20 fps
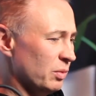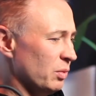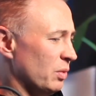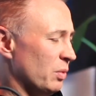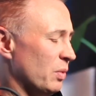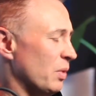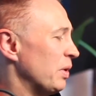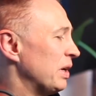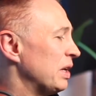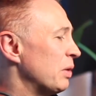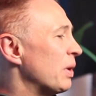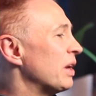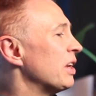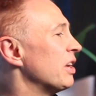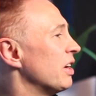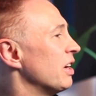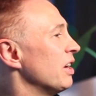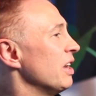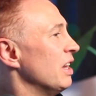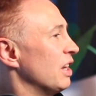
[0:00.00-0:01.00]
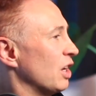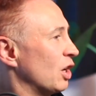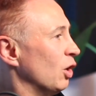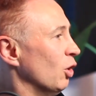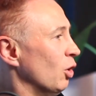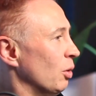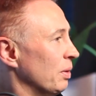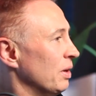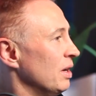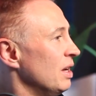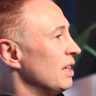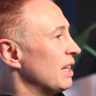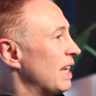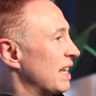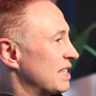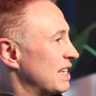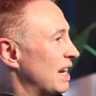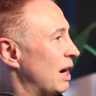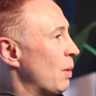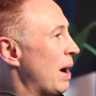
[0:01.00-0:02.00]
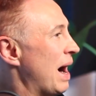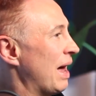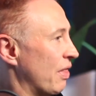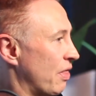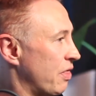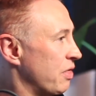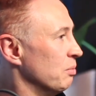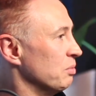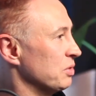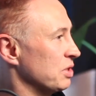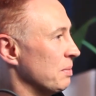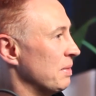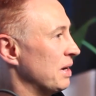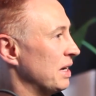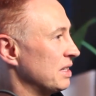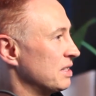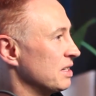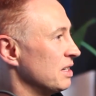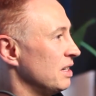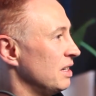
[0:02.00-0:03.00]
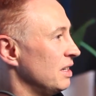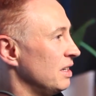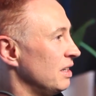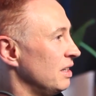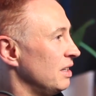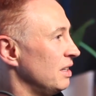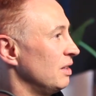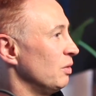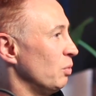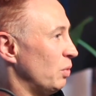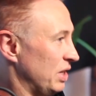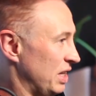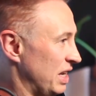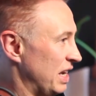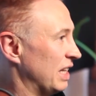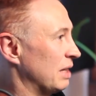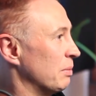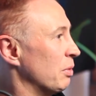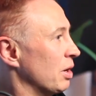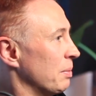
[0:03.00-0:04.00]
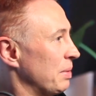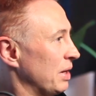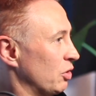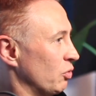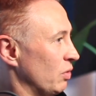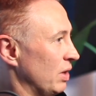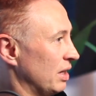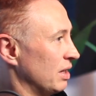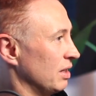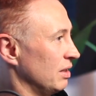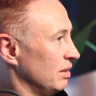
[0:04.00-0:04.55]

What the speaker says: when you're in a club, that's how anthems are made, when you hear them on a big rig.